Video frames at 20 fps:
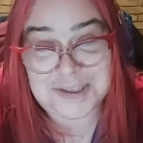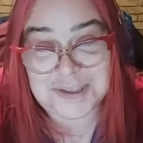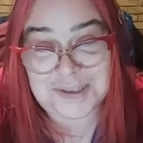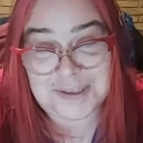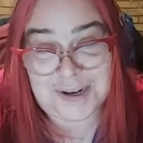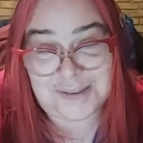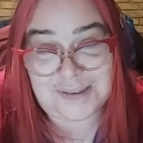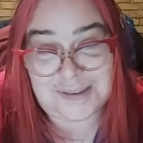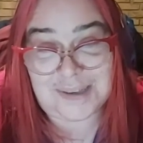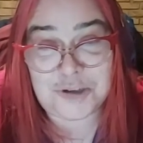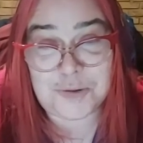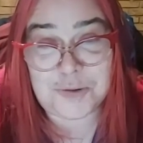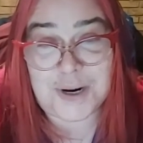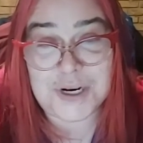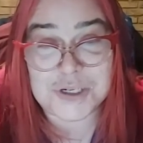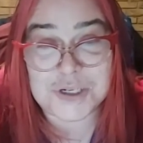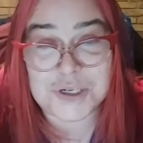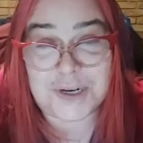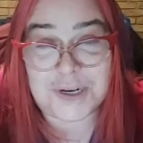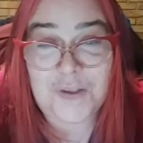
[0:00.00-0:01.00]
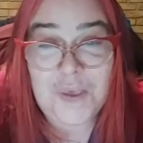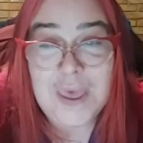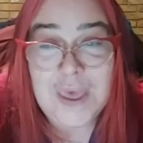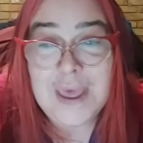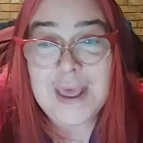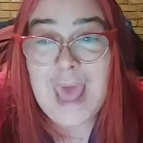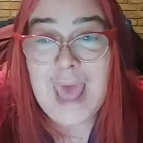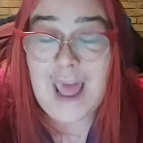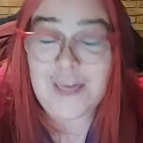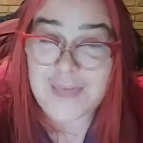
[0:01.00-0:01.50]
you know situation,
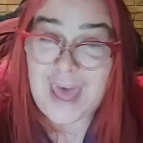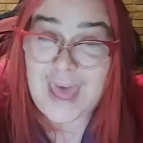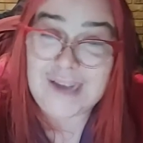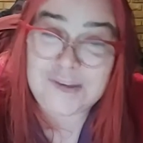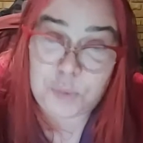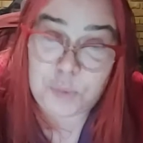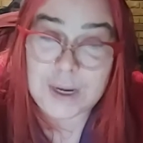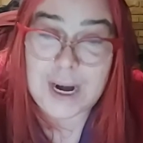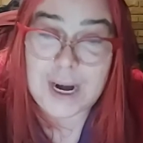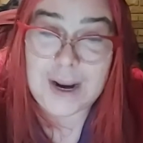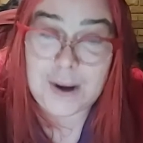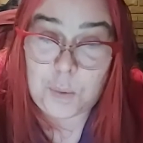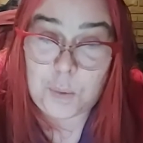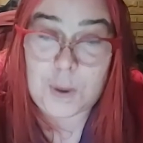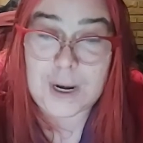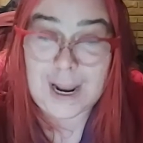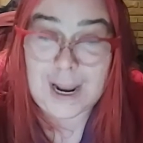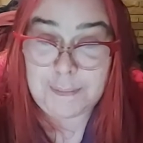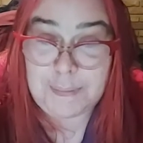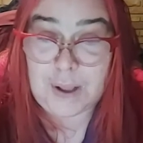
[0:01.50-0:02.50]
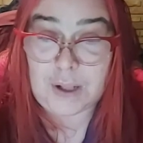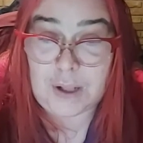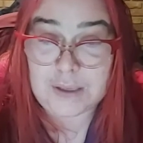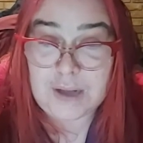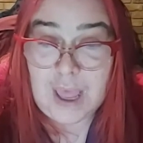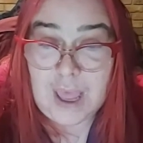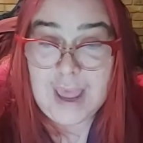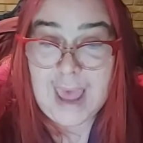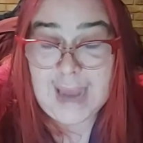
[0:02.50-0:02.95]
and that's what I what I built.